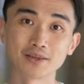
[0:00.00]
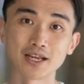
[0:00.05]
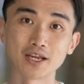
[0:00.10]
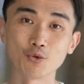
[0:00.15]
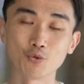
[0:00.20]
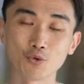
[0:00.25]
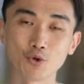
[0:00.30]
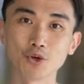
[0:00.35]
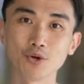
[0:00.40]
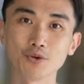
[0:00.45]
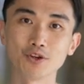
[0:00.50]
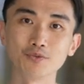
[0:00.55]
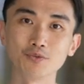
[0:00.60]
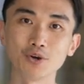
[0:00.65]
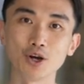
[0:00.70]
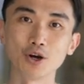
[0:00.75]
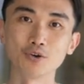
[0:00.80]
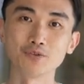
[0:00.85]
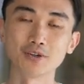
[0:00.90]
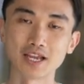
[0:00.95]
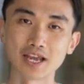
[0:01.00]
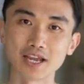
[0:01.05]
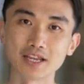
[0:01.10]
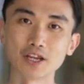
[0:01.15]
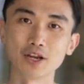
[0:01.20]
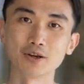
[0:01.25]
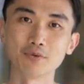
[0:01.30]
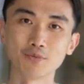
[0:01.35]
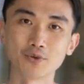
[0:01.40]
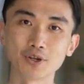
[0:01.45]
In a world evolving at
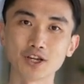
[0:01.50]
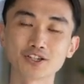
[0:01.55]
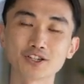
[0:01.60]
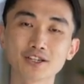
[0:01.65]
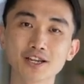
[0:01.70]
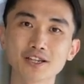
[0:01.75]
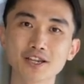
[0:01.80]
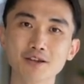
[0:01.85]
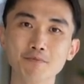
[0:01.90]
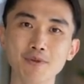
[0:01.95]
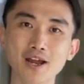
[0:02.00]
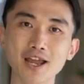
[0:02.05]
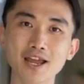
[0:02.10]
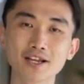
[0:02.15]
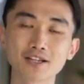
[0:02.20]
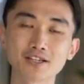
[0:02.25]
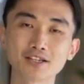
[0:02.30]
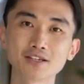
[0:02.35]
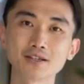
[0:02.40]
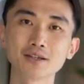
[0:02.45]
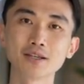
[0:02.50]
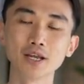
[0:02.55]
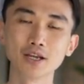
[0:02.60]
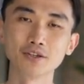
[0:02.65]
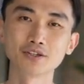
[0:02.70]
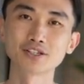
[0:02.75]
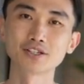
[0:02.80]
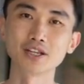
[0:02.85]
an unprecedented pace, a